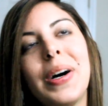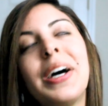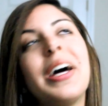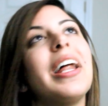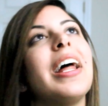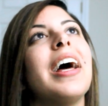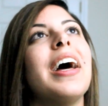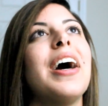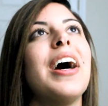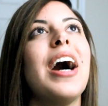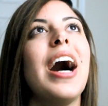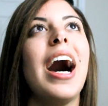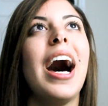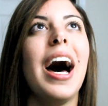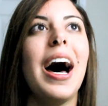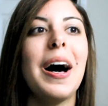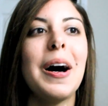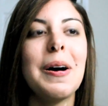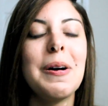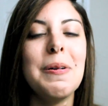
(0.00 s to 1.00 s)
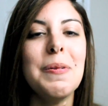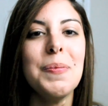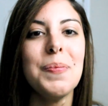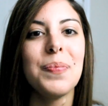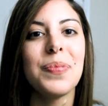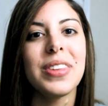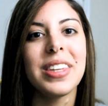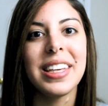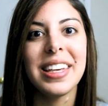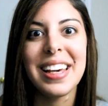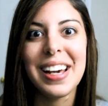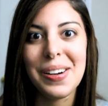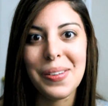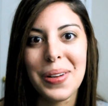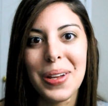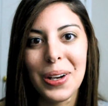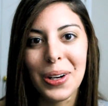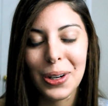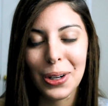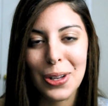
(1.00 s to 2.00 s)
but yeah,
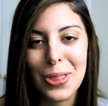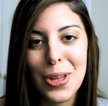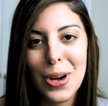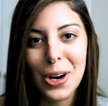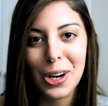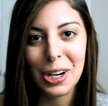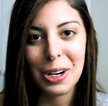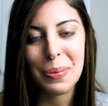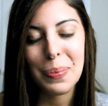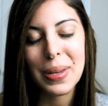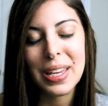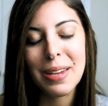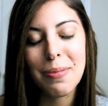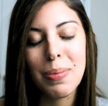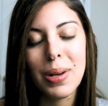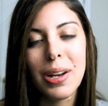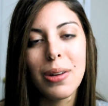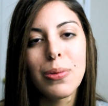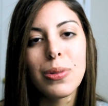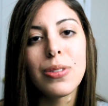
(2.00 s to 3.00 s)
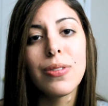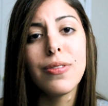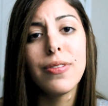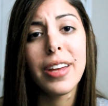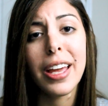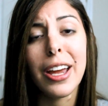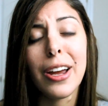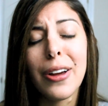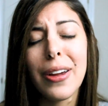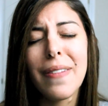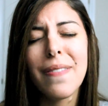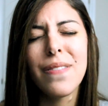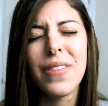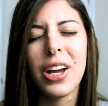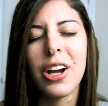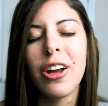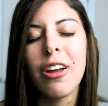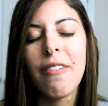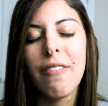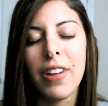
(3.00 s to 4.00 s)
we heard the heartbeat, but it was very,
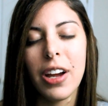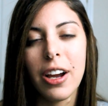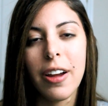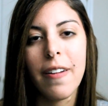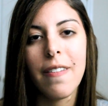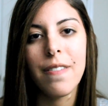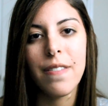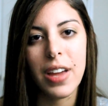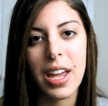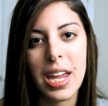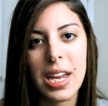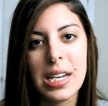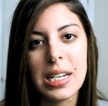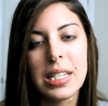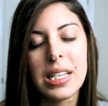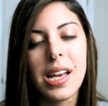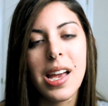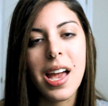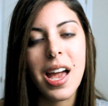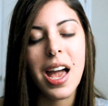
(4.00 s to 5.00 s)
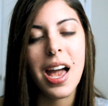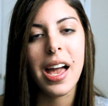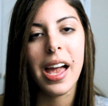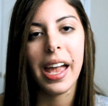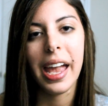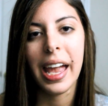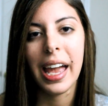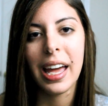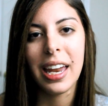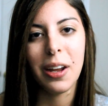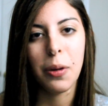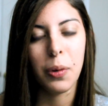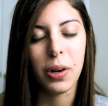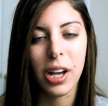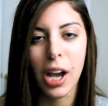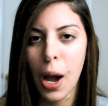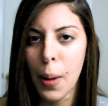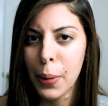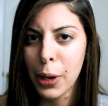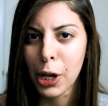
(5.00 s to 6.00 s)
very, very faint, and it would
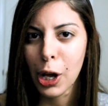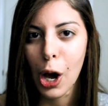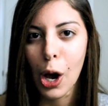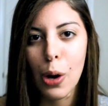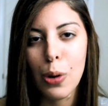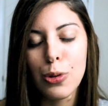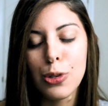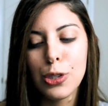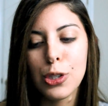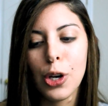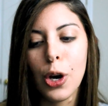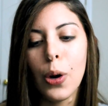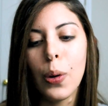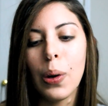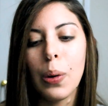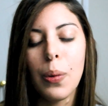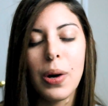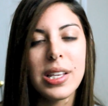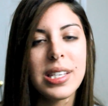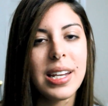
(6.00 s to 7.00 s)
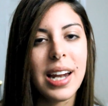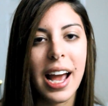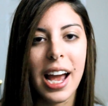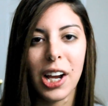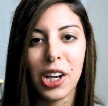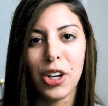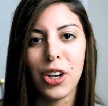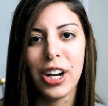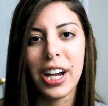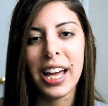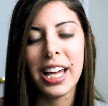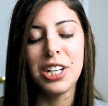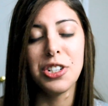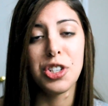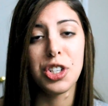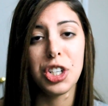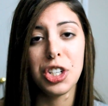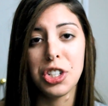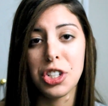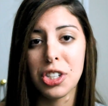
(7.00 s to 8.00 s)
come and go, so it wasn't accurate,
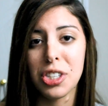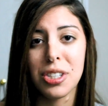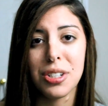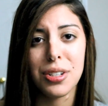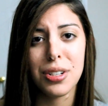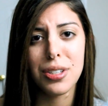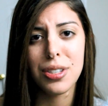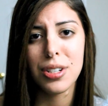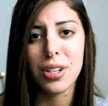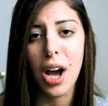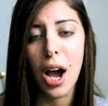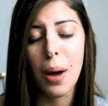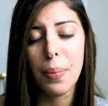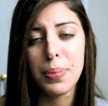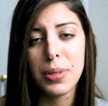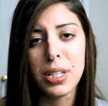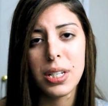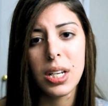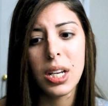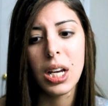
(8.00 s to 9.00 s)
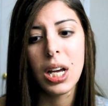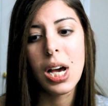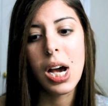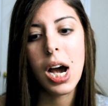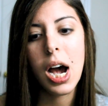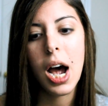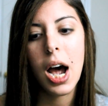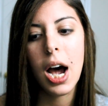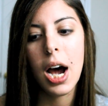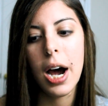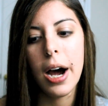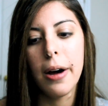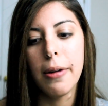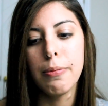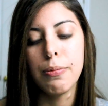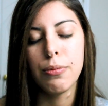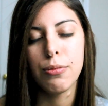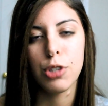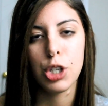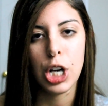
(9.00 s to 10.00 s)
and she just stopped
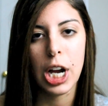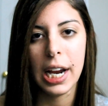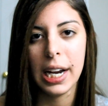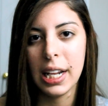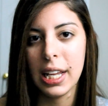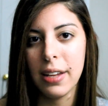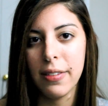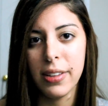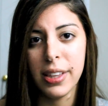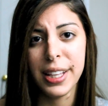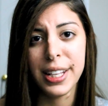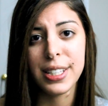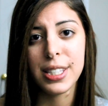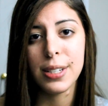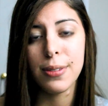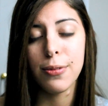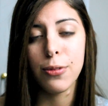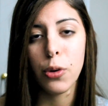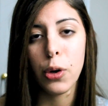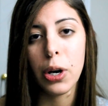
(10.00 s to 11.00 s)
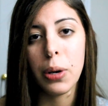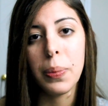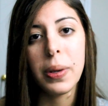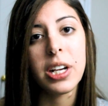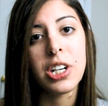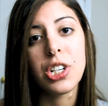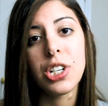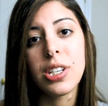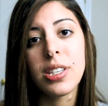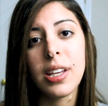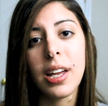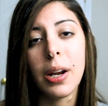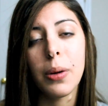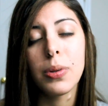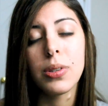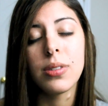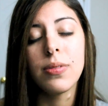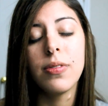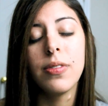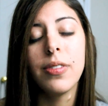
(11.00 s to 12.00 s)
trying to even listen for it because she said it
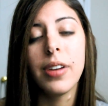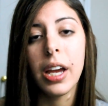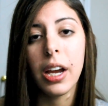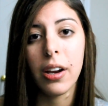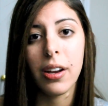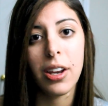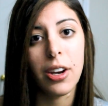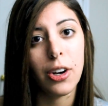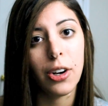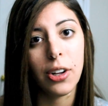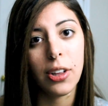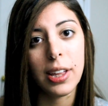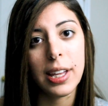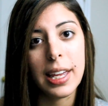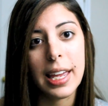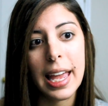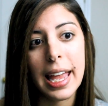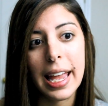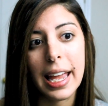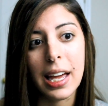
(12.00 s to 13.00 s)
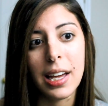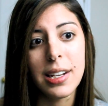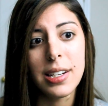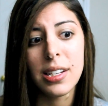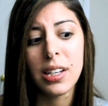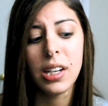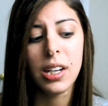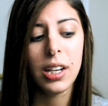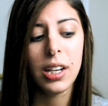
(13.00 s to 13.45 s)
was very early, and